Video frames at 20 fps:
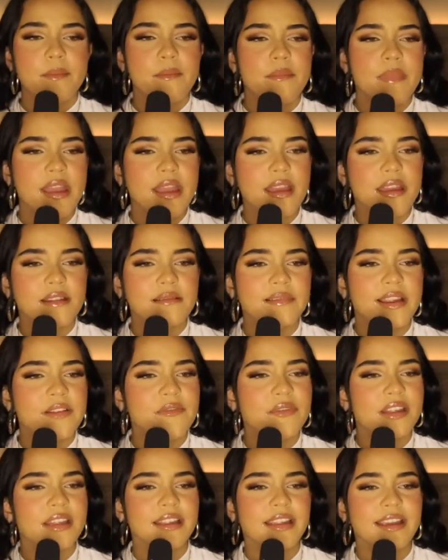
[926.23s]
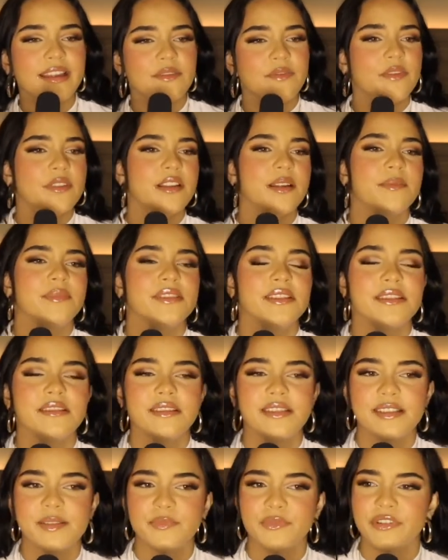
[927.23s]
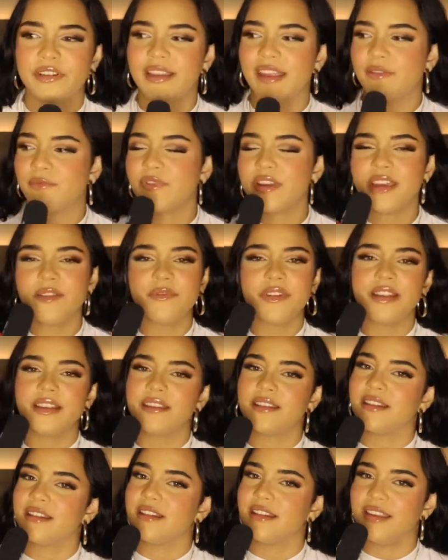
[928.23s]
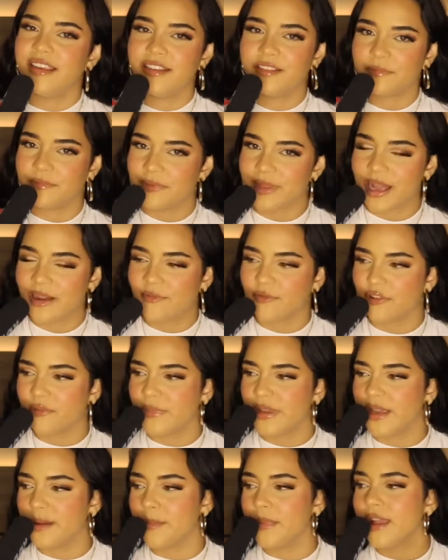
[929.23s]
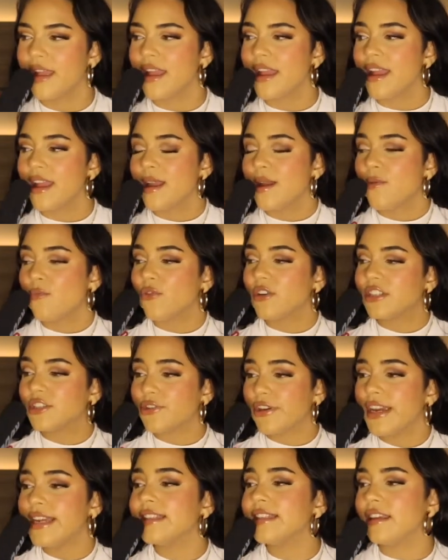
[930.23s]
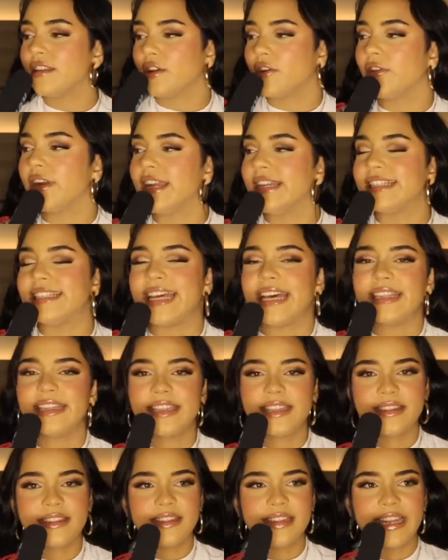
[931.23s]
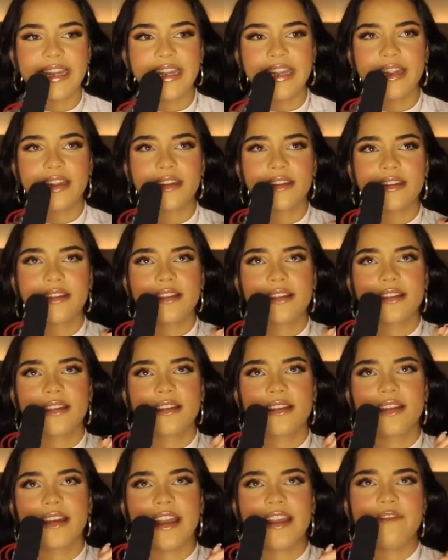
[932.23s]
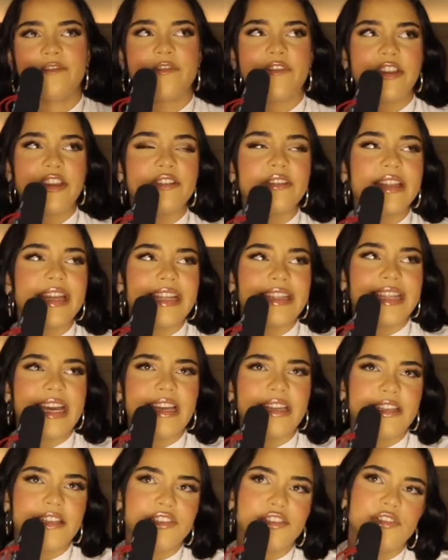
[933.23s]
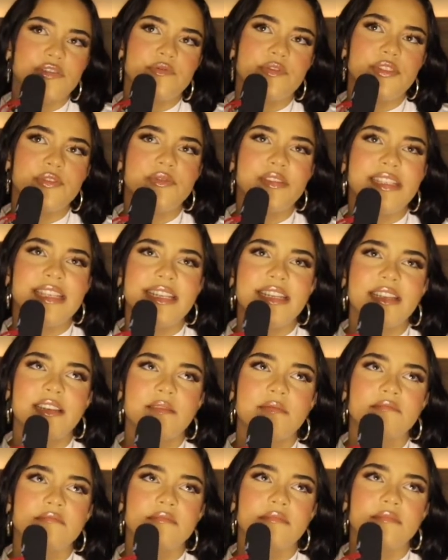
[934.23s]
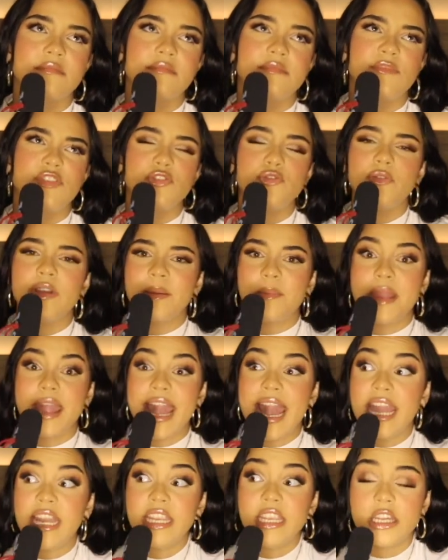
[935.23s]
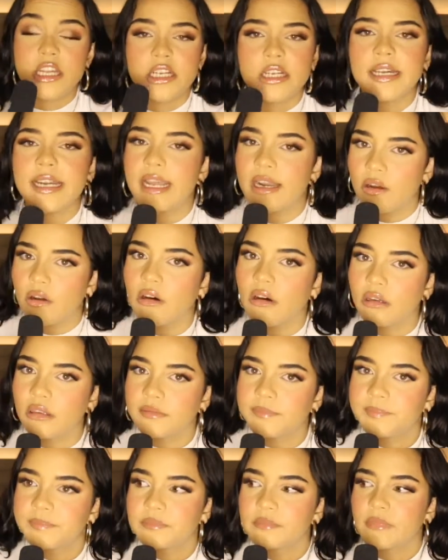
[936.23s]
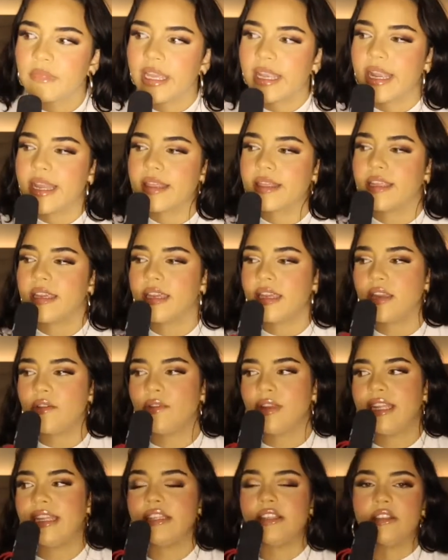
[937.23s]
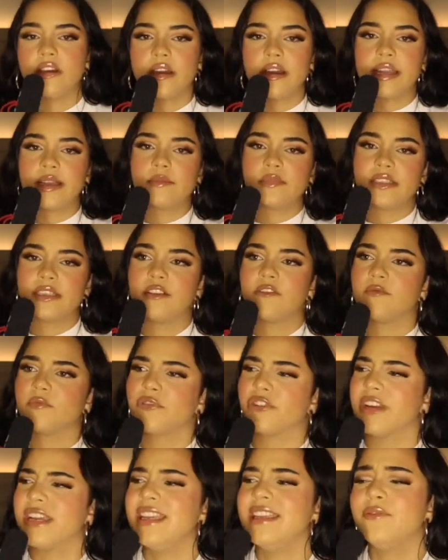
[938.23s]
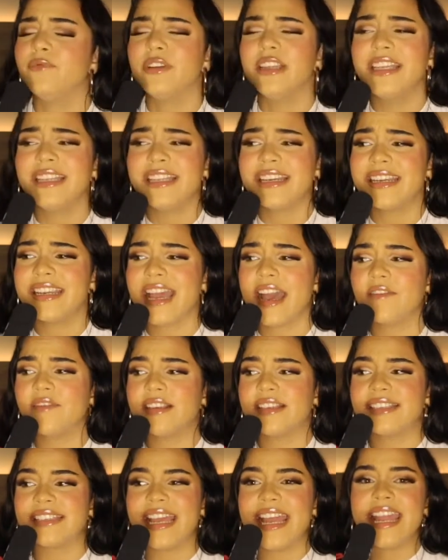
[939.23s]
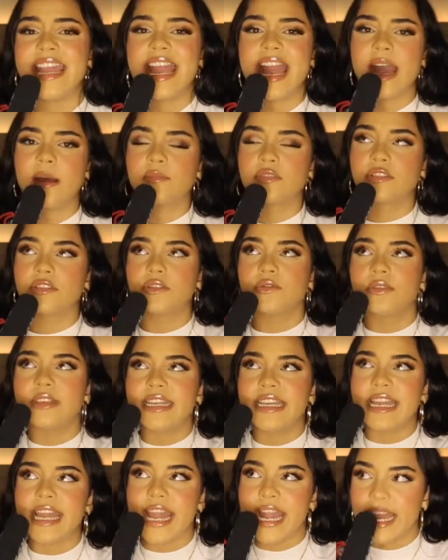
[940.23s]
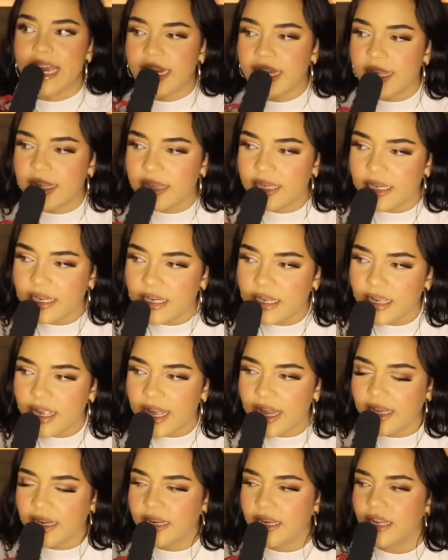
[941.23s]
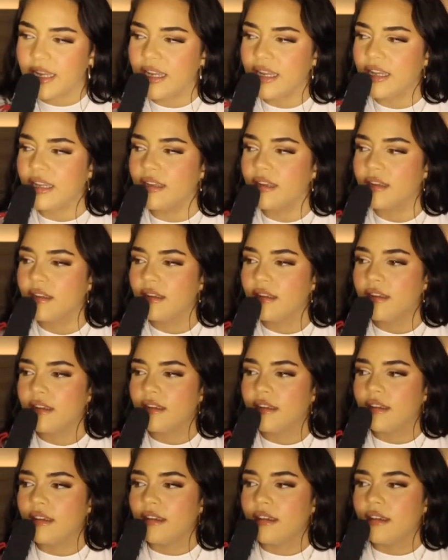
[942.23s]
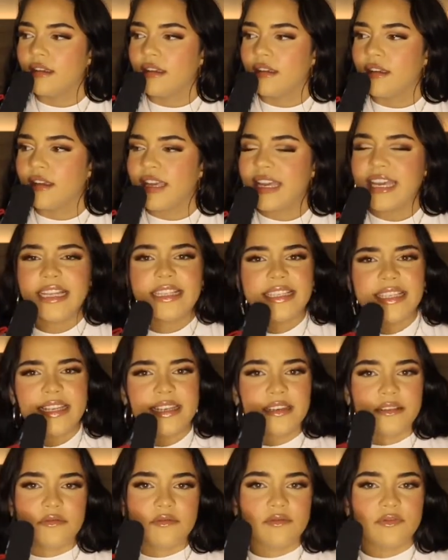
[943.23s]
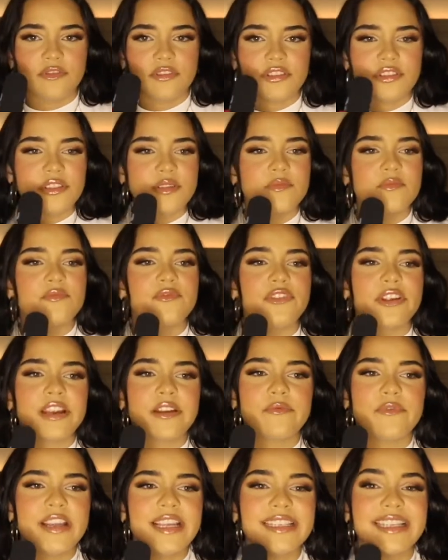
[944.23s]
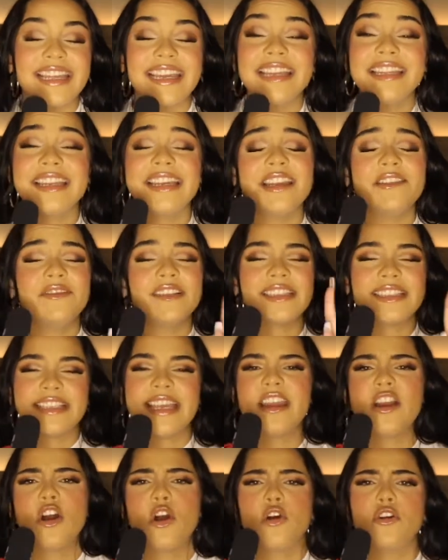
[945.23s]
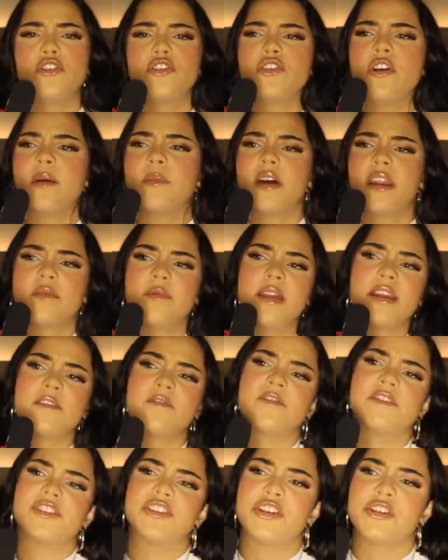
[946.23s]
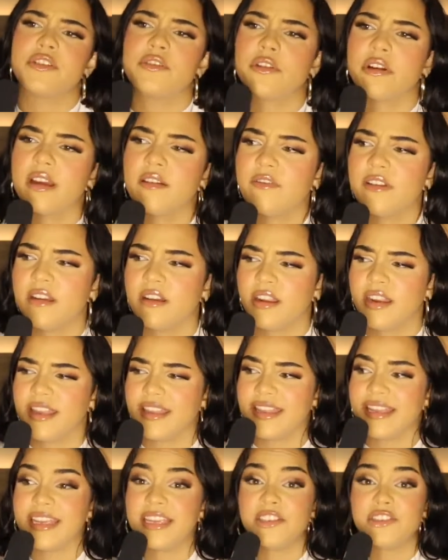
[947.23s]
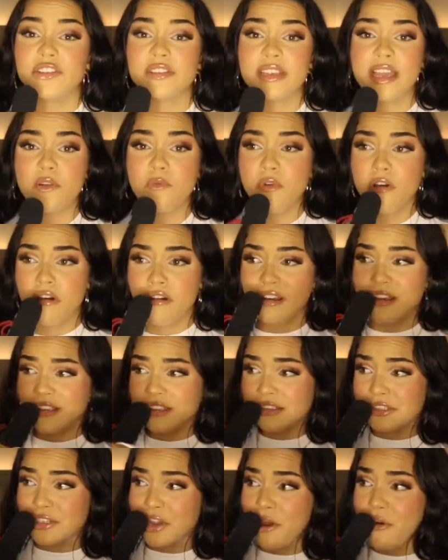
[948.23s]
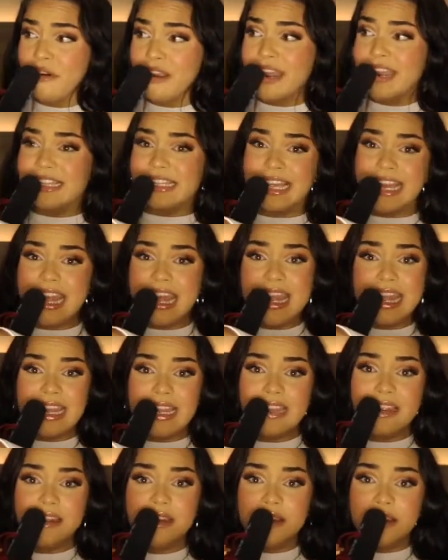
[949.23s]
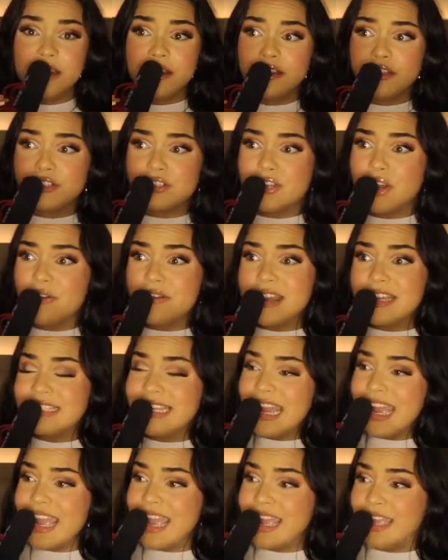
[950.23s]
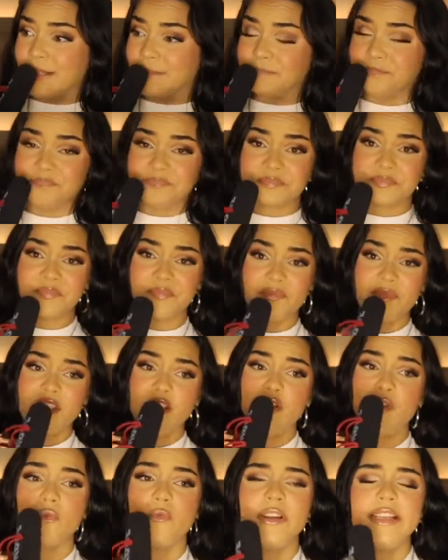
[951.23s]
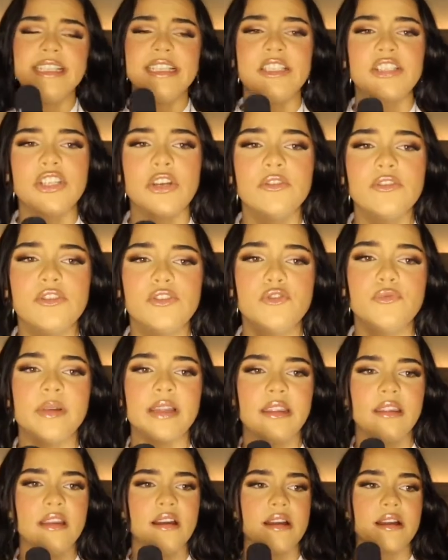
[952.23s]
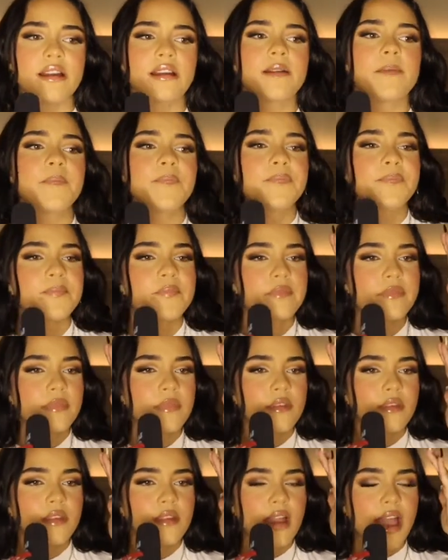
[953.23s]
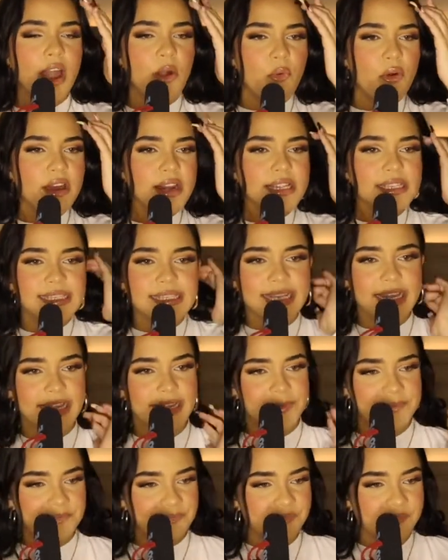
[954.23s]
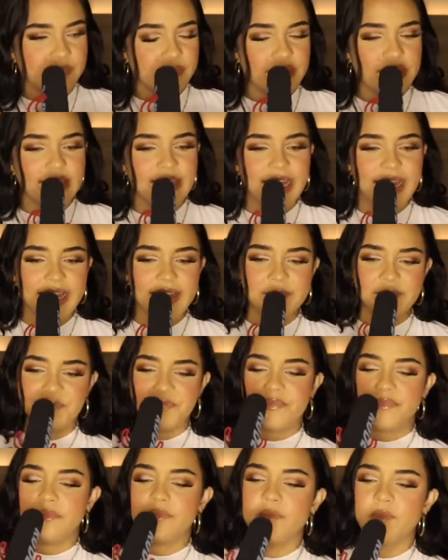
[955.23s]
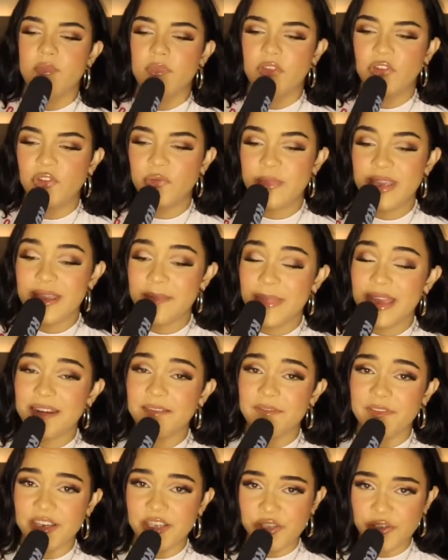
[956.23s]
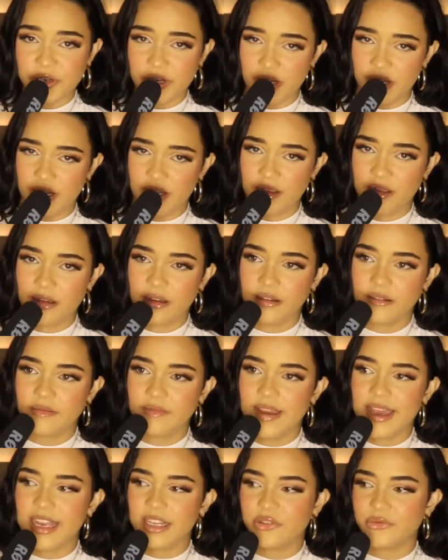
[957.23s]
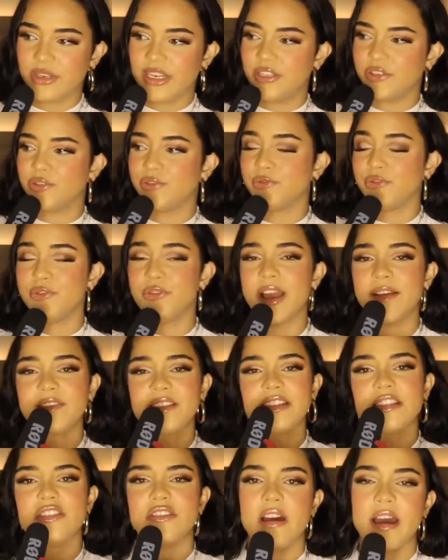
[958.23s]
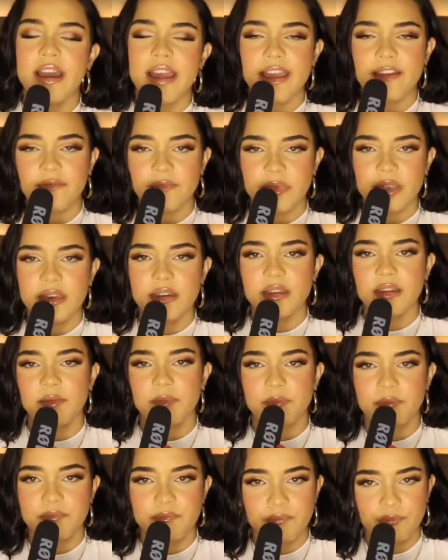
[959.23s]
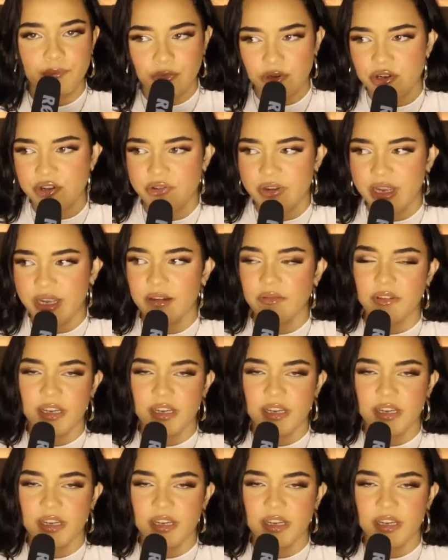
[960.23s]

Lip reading: Man, I really liked Philip until this point. Like, he really didn't need to platform him. What's crazy, though, is that, like, I feel like that interview didn't do him any good at all. Like, I think he really dug himself more. He really didn't have to say absolutely anything, and he did, for some freaking reason. He didn't even say, oh, no, I'm not a beneficiary or anything. He's just like, well, so does he. So does he. Which is so stupid. Look, I want to say that to be a beneficiary of Act 22, you have to not have been a Puerto Rican